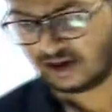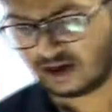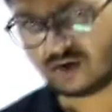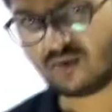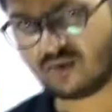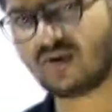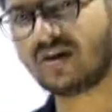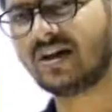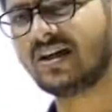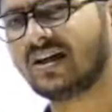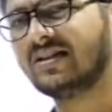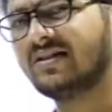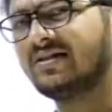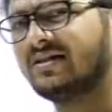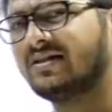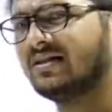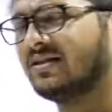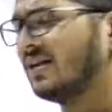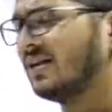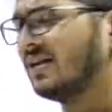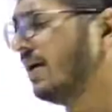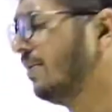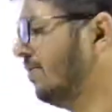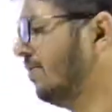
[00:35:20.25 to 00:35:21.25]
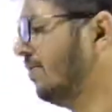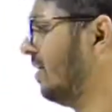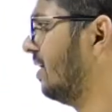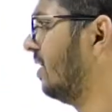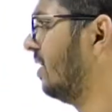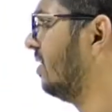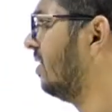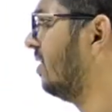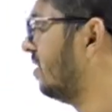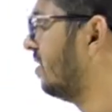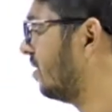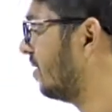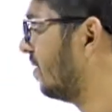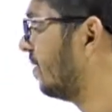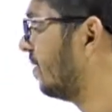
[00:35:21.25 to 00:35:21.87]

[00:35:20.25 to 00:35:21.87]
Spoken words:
Now what is this time period?